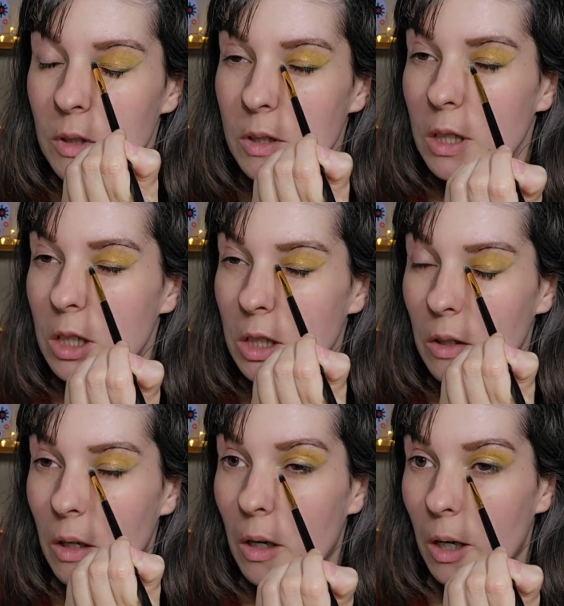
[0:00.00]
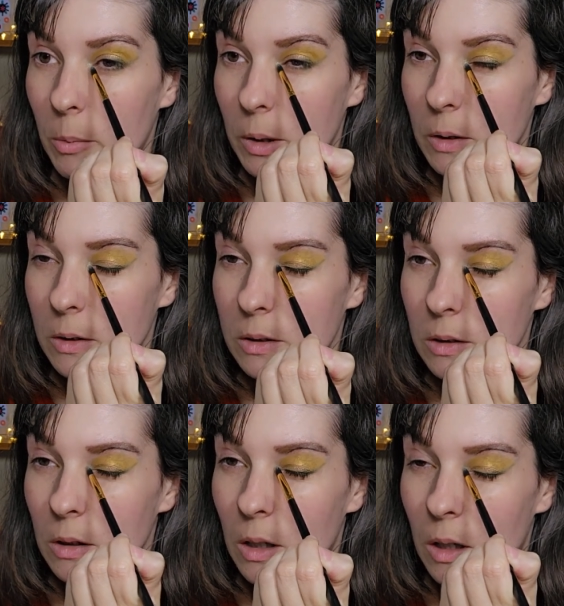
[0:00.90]
Just going to shut that eye because
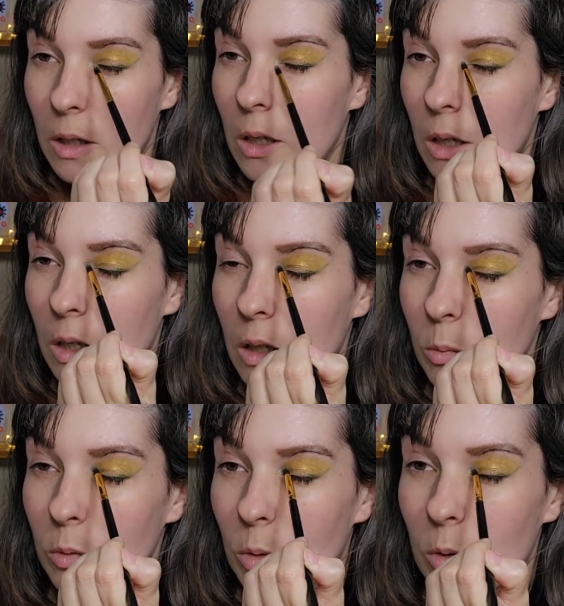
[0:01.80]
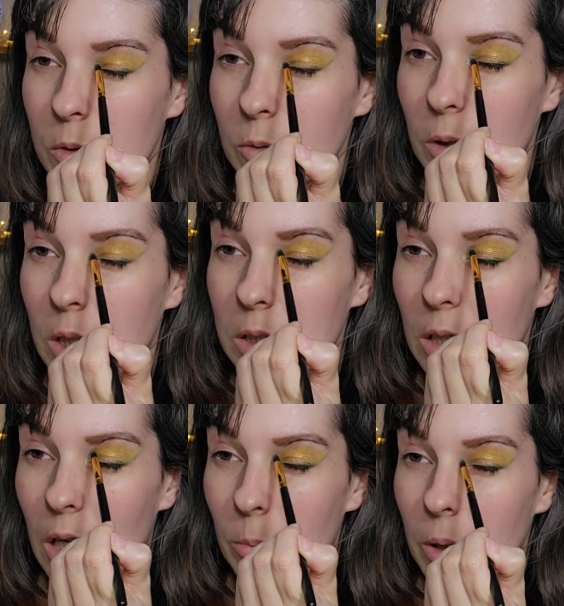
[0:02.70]
we've got lots of
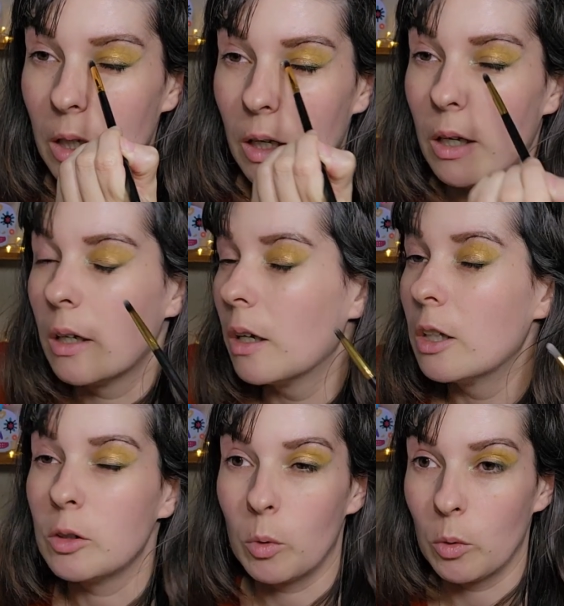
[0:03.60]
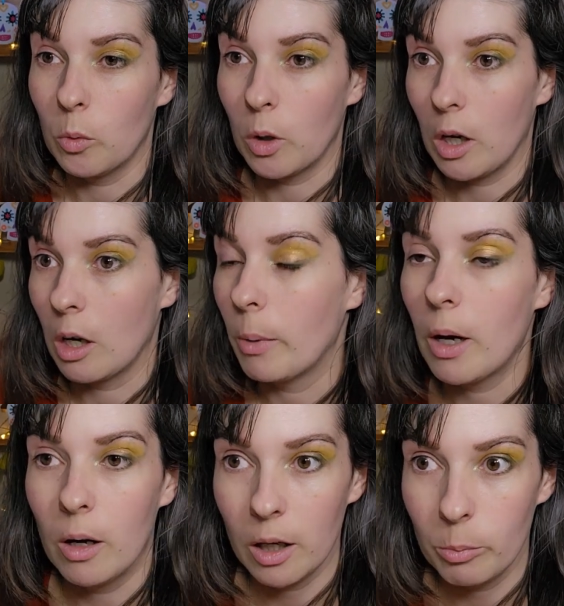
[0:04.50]
glitter happening here. I don't want it all going in my
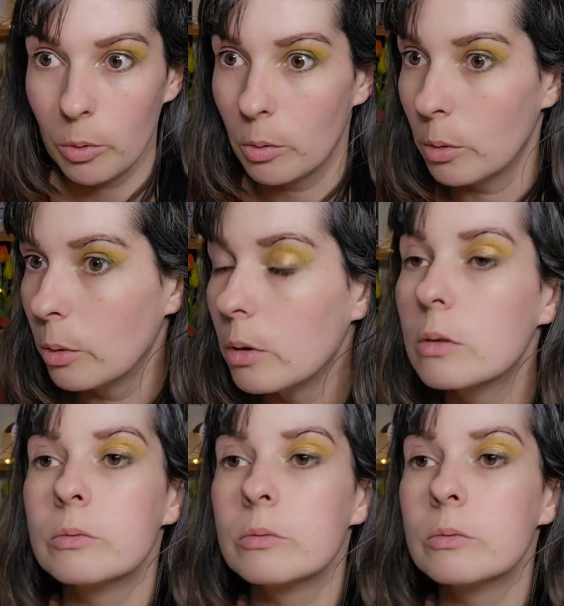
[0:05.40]
eyeball.